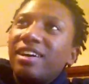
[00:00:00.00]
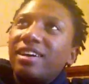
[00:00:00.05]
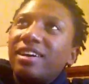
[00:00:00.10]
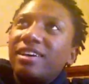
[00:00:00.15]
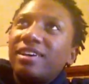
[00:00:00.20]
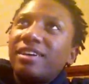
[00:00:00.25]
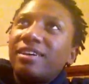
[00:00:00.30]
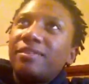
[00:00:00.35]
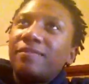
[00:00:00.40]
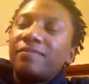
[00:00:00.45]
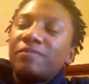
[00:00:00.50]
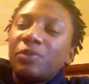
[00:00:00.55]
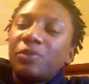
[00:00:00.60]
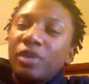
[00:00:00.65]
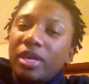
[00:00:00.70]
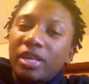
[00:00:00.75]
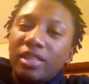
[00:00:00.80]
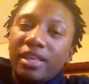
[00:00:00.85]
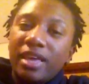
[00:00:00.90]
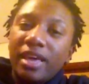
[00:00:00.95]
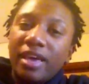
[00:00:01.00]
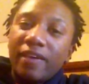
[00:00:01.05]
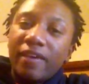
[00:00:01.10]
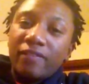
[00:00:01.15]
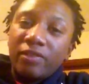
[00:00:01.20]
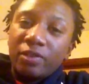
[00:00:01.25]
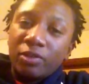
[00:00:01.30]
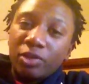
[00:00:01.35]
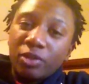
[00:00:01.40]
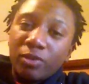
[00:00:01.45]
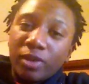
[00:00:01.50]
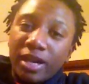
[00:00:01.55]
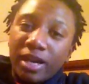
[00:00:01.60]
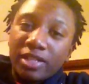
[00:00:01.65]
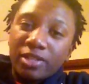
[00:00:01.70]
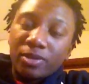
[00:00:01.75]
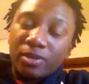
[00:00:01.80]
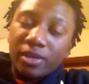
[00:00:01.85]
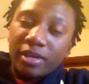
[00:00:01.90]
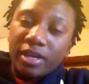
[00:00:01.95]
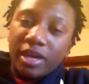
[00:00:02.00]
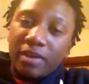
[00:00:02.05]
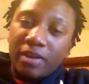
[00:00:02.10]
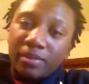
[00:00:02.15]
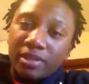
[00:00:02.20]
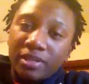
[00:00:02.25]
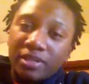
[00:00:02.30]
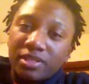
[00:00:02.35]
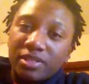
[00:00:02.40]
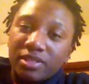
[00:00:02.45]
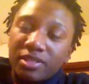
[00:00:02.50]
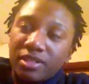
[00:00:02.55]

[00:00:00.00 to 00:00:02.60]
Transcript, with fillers: Um, you have to have no derogatory comments.